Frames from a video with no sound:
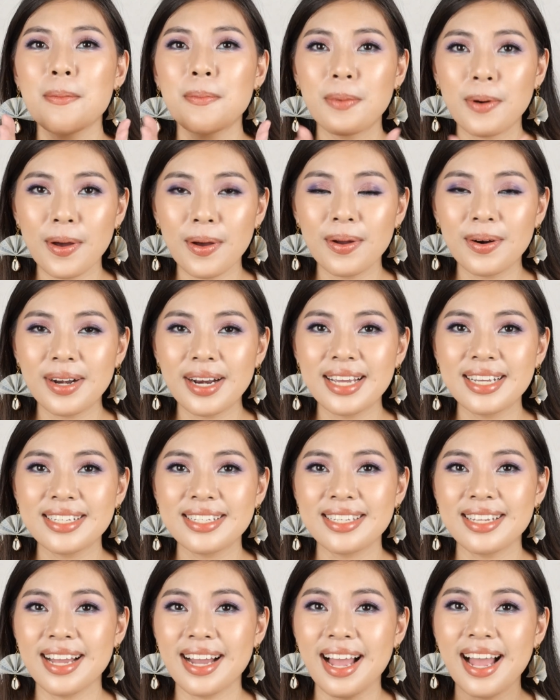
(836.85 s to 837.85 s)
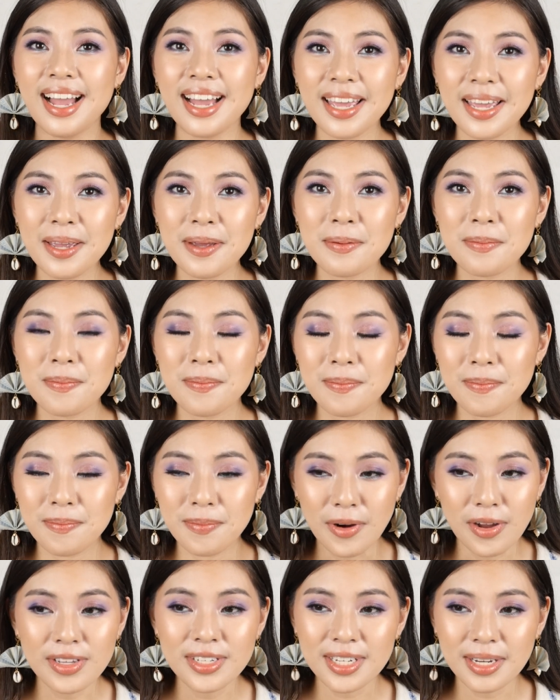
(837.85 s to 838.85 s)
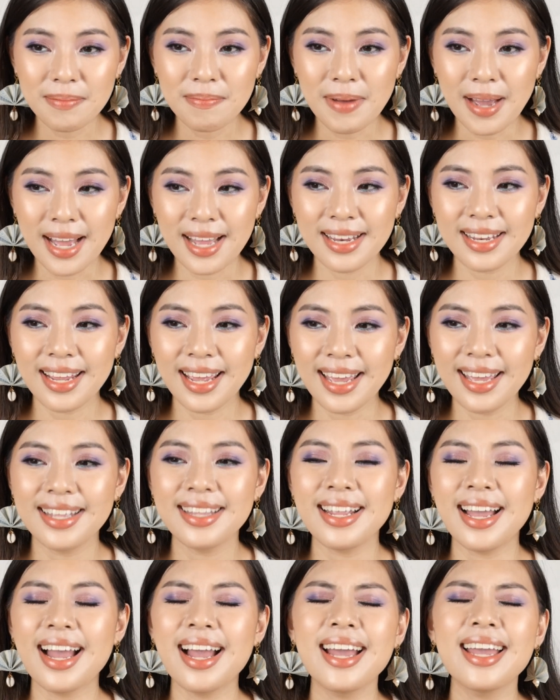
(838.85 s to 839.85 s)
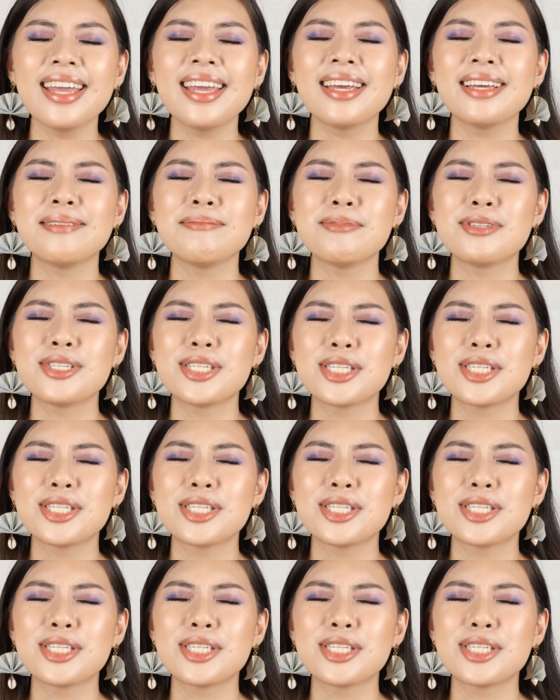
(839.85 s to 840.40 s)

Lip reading: progress ng aking project pan and I am